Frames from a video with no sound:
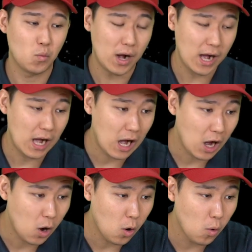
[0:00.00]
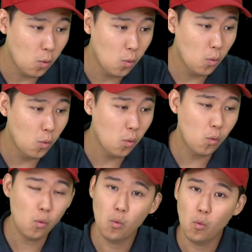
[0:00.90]
Wow.
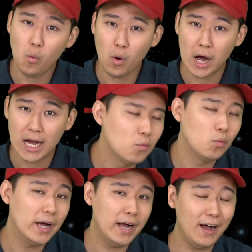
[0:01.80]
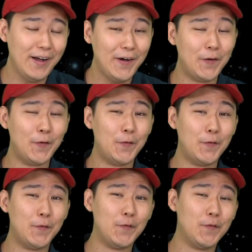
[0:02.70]

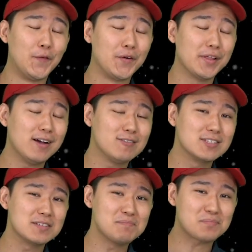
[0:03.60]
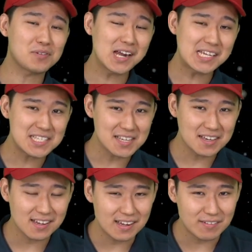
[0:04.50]
Wow. That was
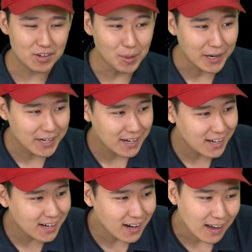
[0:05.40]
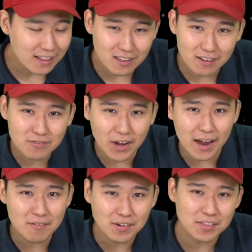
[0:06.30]
impressive. Oh my God. I loved
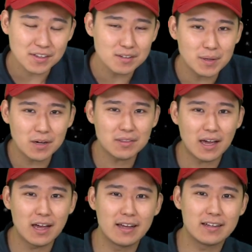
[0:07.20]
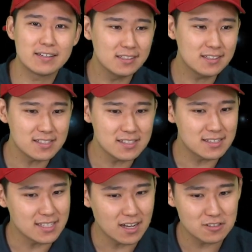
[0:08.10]
everything about that. It
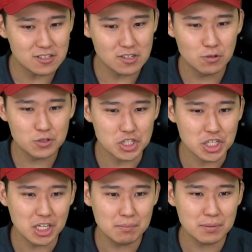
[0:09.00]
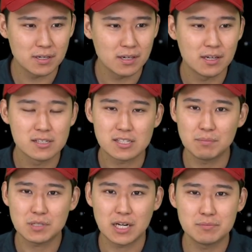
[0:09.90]
doesn't sound so cheap.
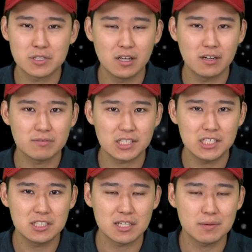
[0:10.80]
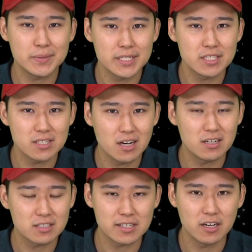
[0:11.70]
Sometimes a lot of EDM based
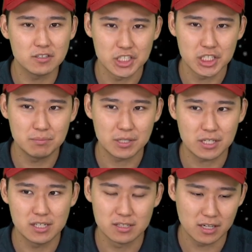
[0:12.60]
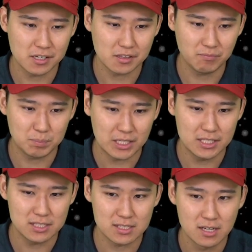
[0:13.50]
songs sound cheap because like the
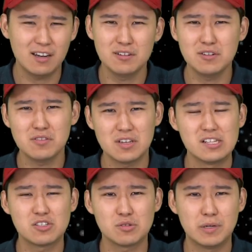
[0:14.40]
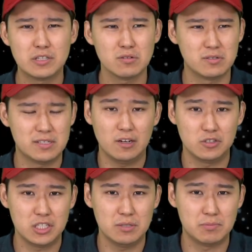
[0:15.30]
beats, I don't know, the instrumentals
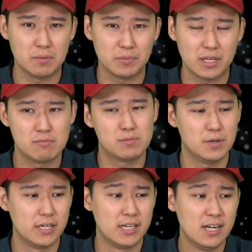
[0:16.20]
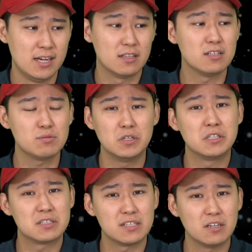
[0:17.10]
sound cheap sometimes, but this
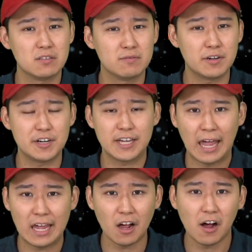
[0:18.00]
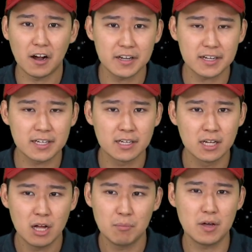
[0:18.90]
one, it sounded very chaotic,
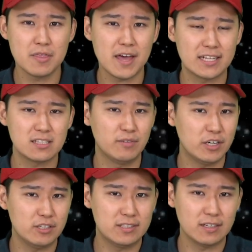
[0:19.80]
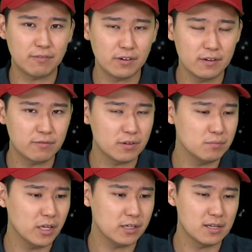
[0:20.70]
but that's very different
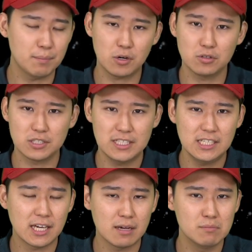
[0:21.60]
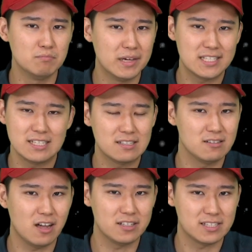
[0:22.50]
from like typical EDMs, makes it
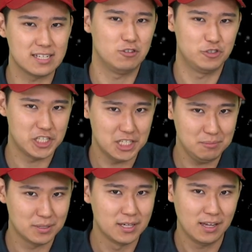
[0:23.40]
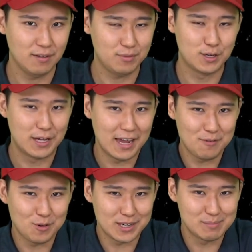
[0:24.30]
not sound cheap if you
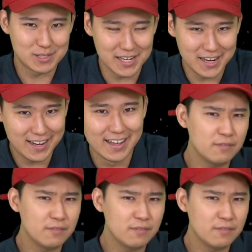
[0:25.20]
get what I'm saying.